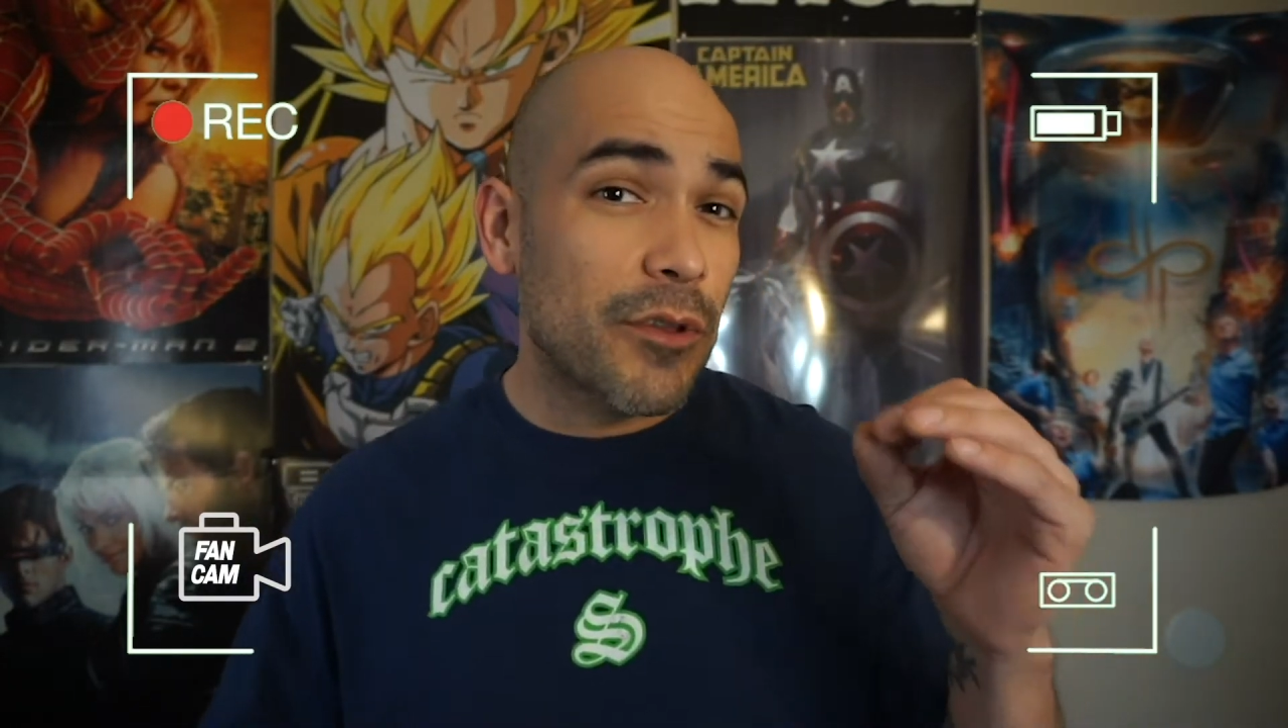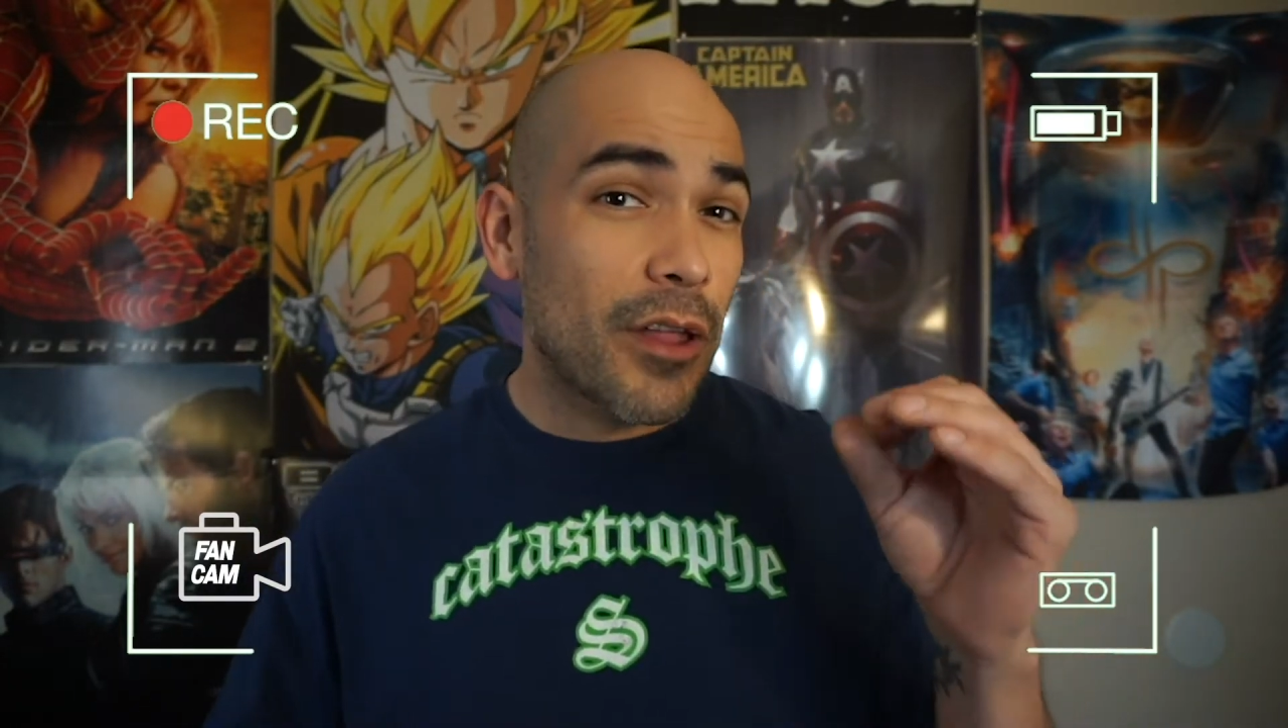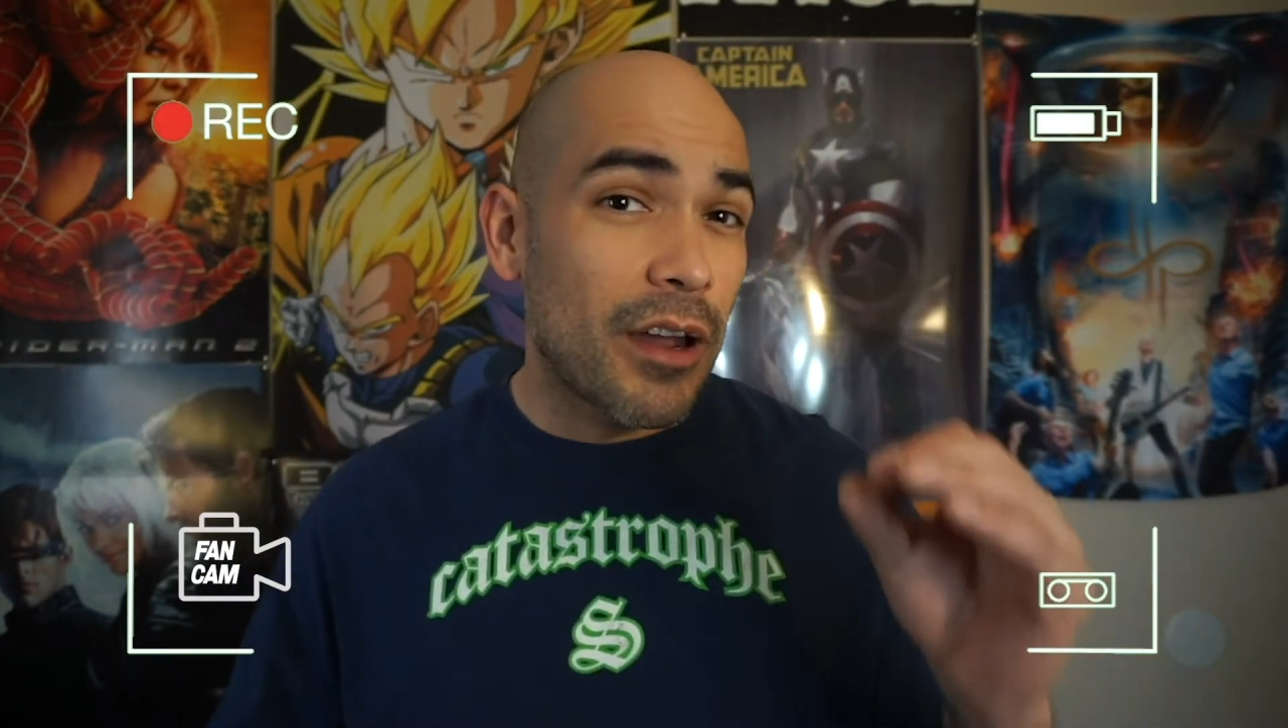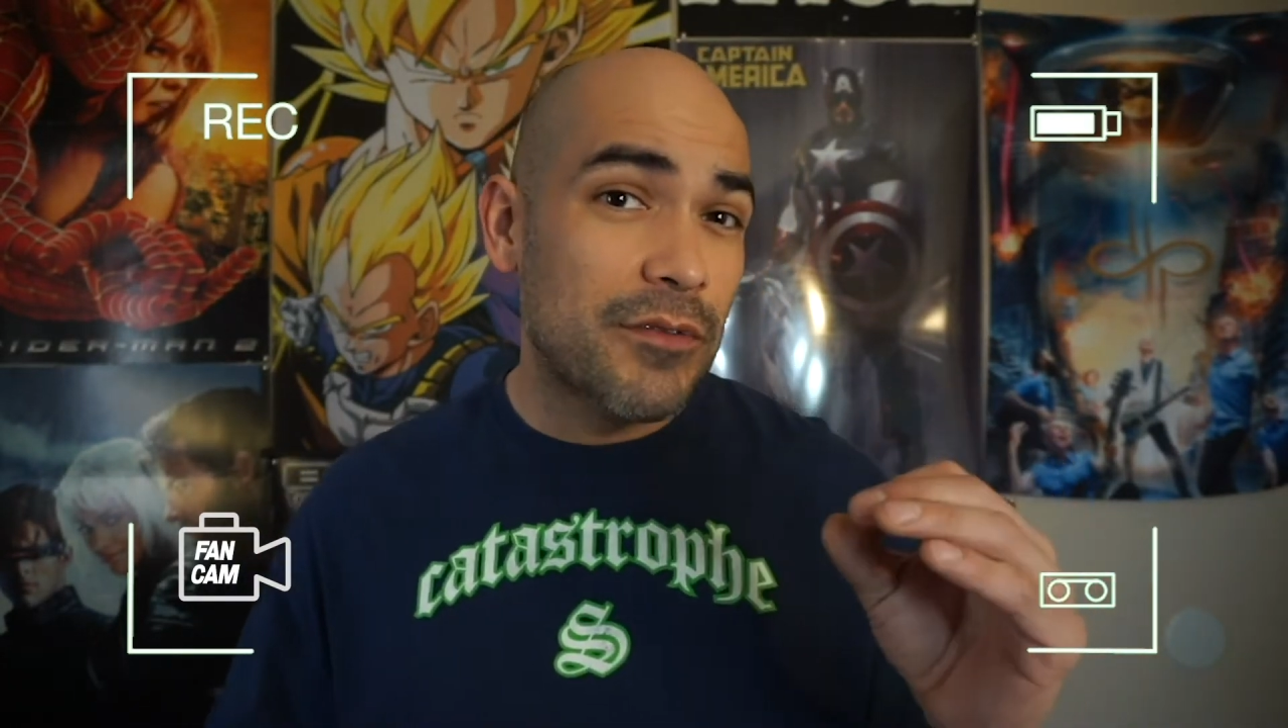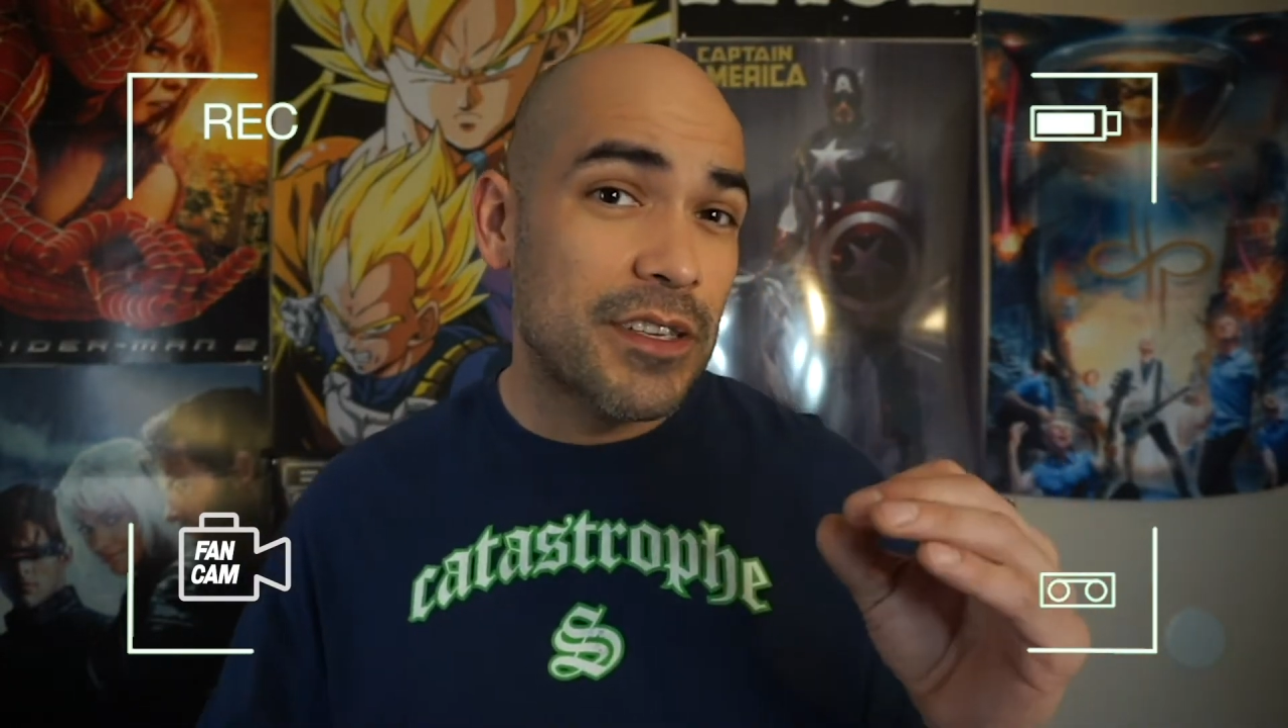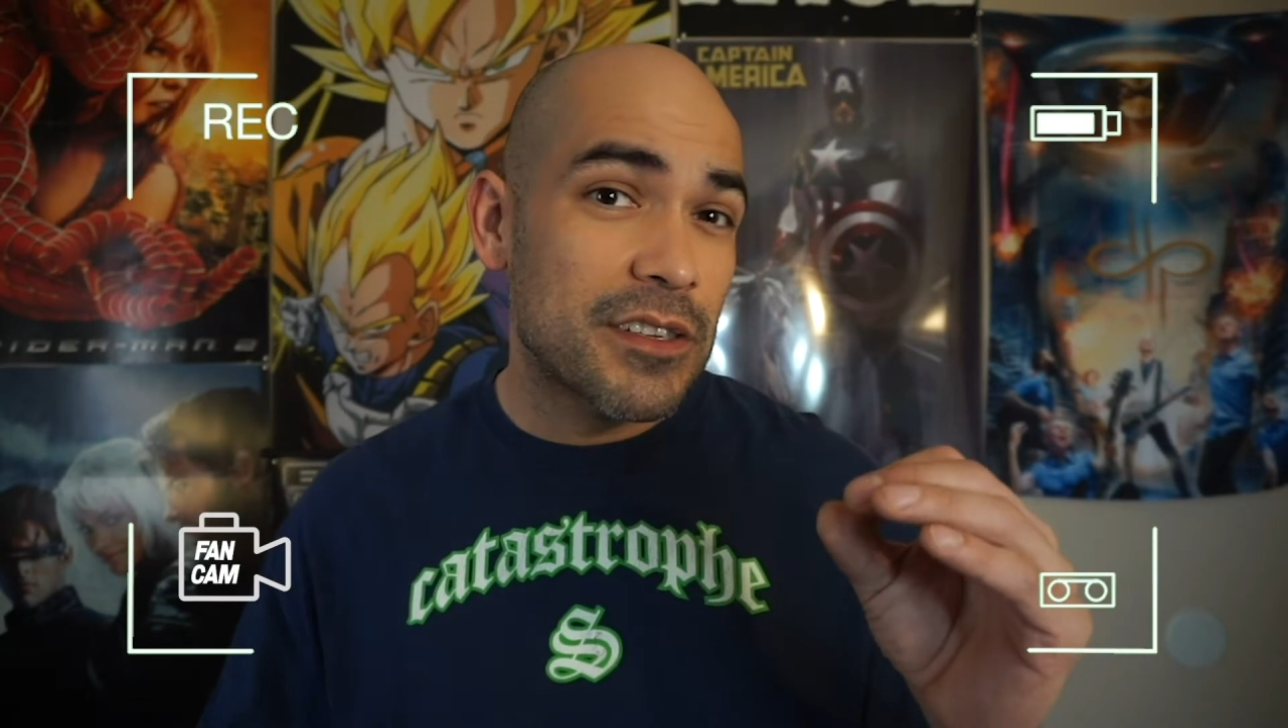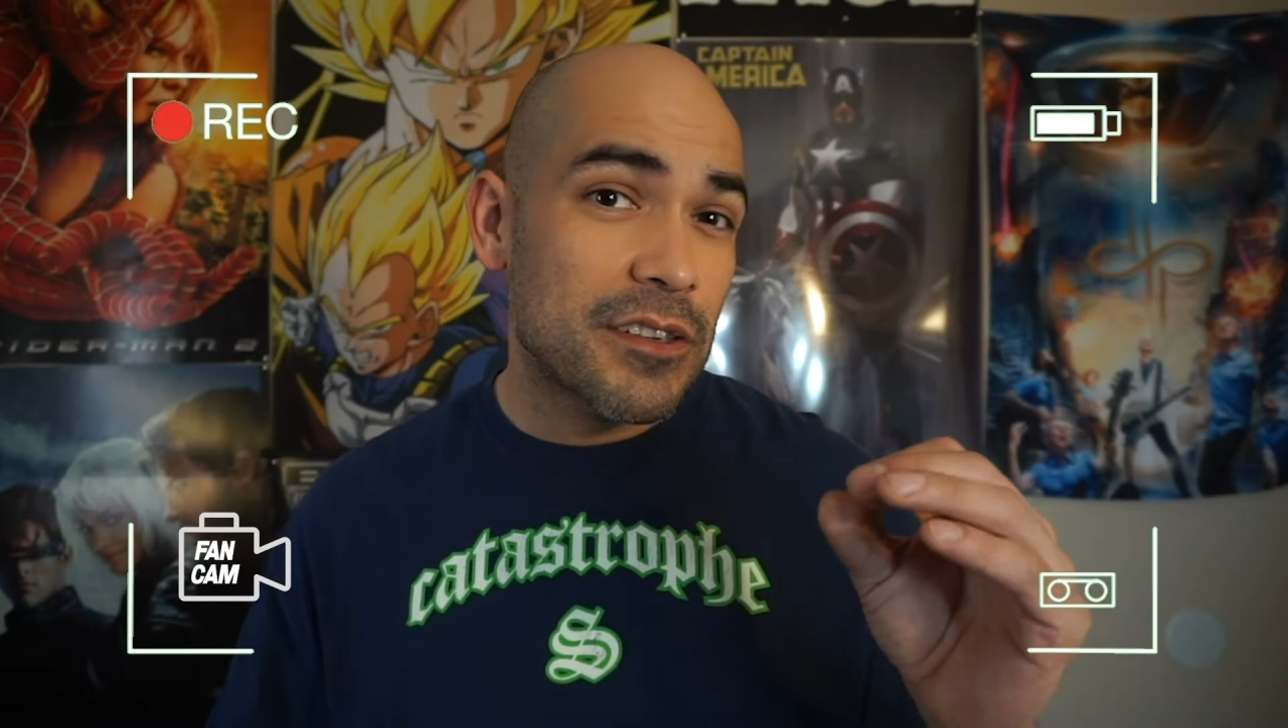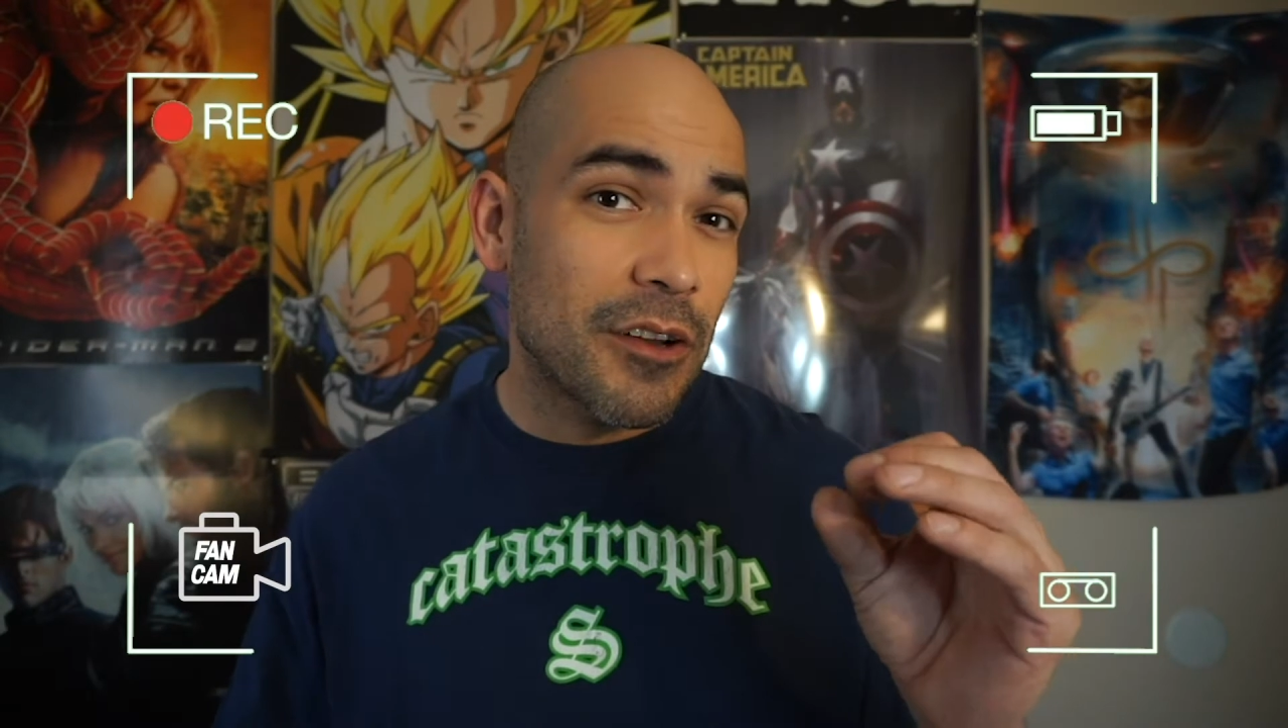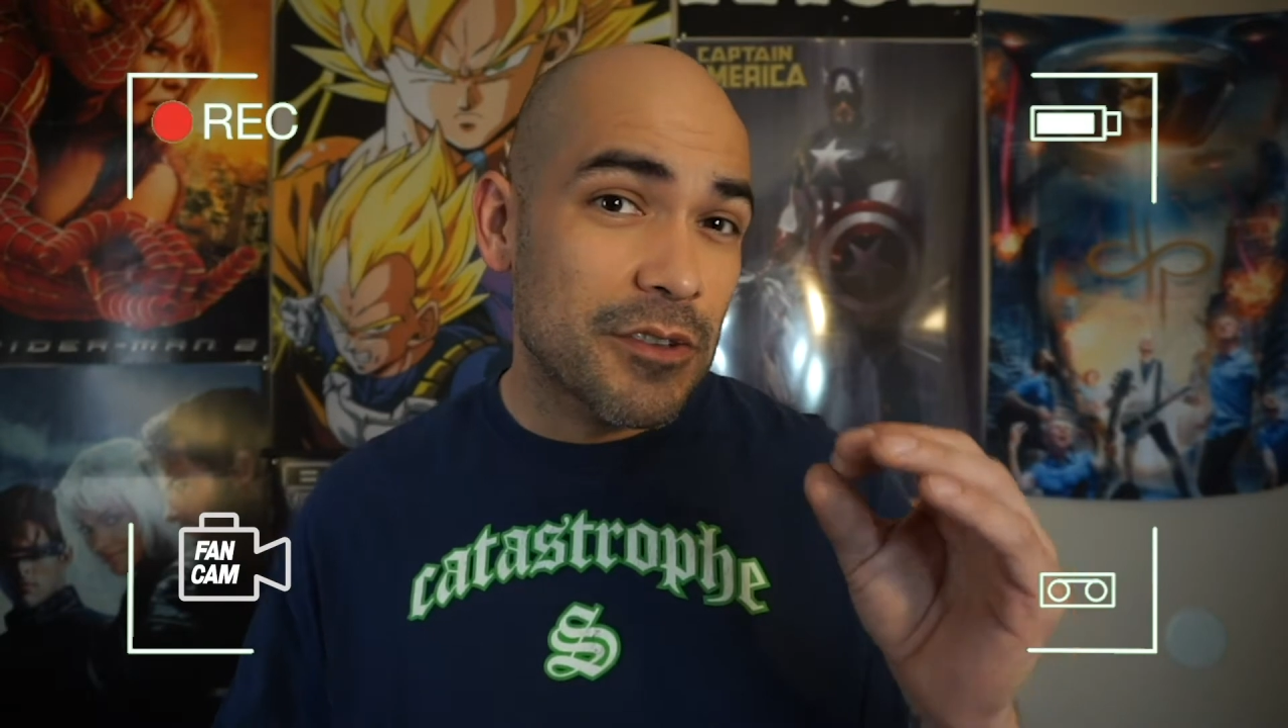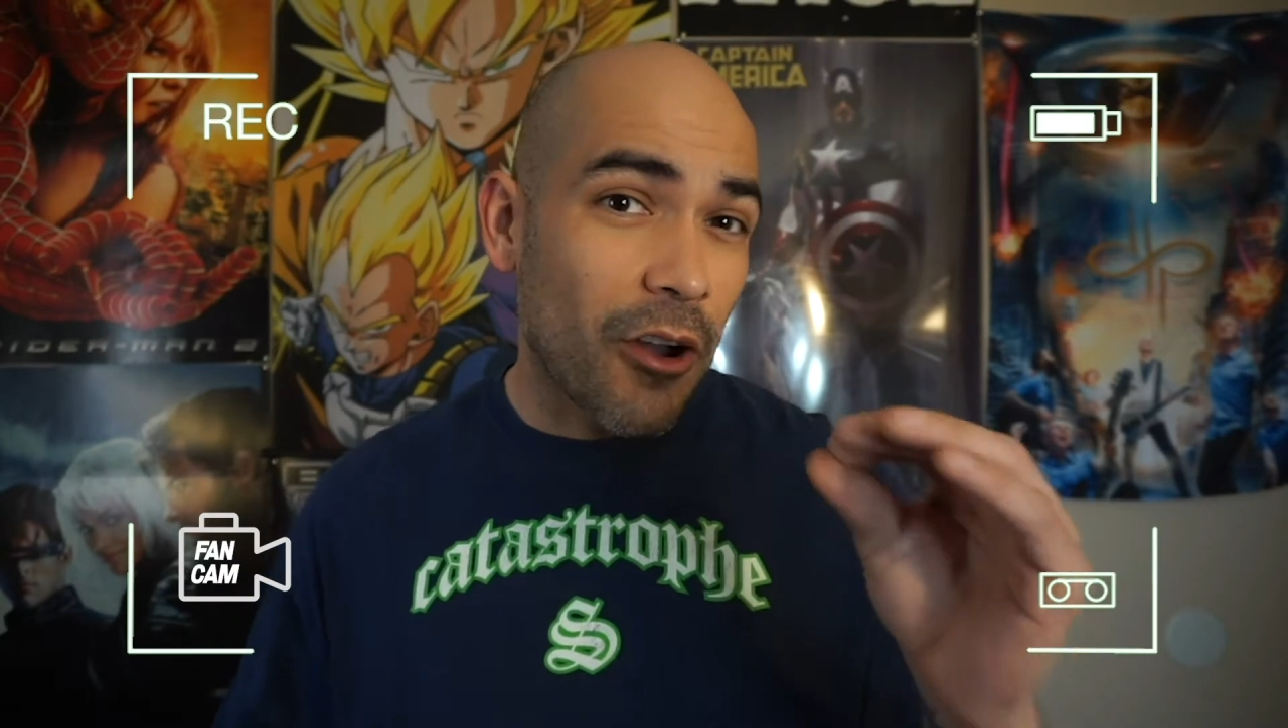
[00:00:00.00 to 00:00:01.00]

a lot of these stars